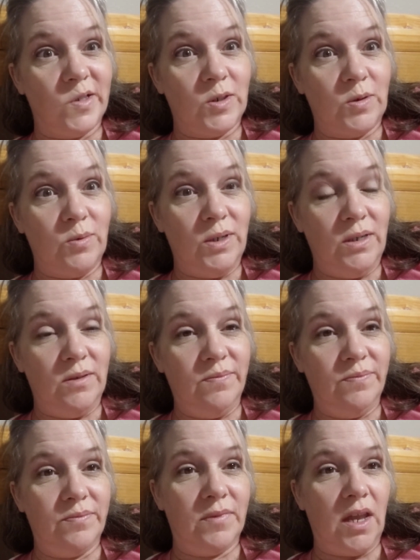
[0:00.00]
oh well.
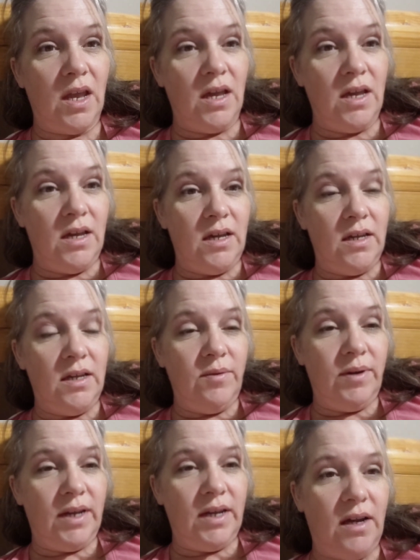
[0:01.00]

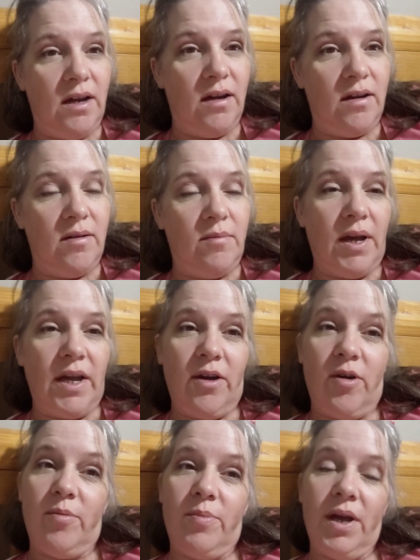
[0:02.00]
Anyway, um, I
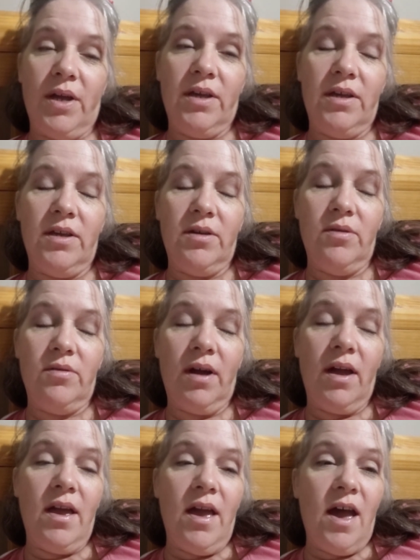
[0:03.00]
hope you
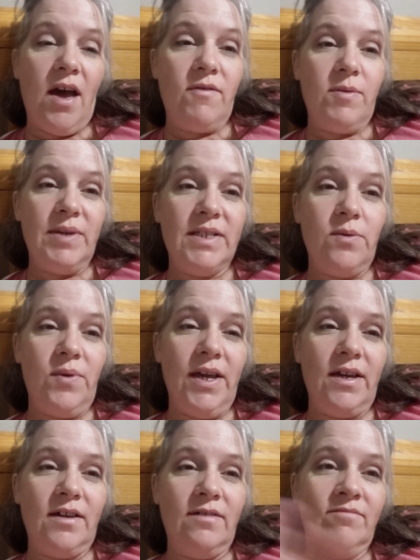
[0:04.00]
have an amazing
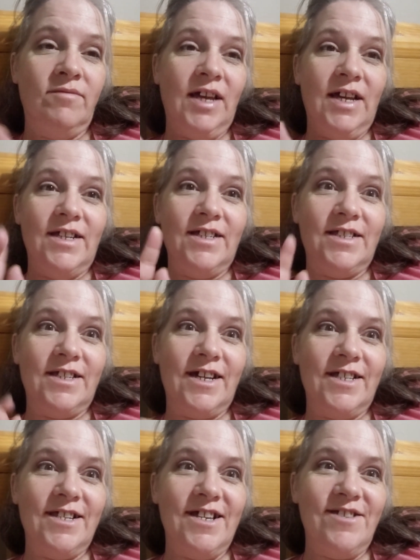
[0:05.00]
week. See you
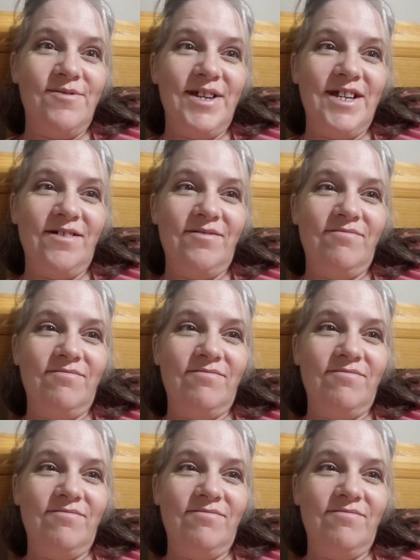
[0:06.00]
guys next week.